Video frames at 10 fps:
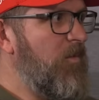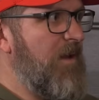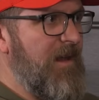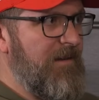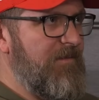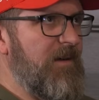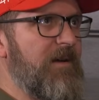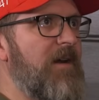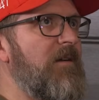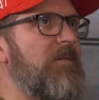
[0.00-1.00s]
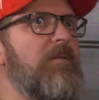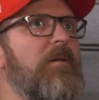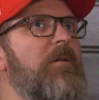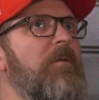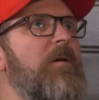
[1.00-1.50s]
kind of a, I don't know
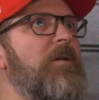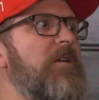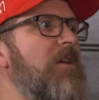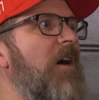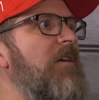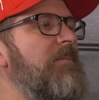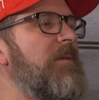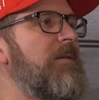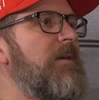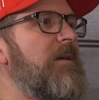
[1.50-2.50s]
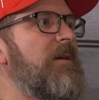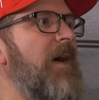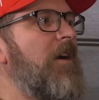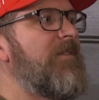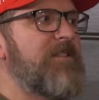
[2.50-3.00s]
what you'd call it, but I
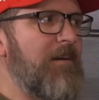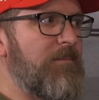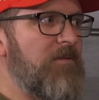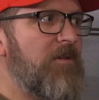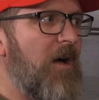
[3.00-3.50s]
don't know if it's like a blue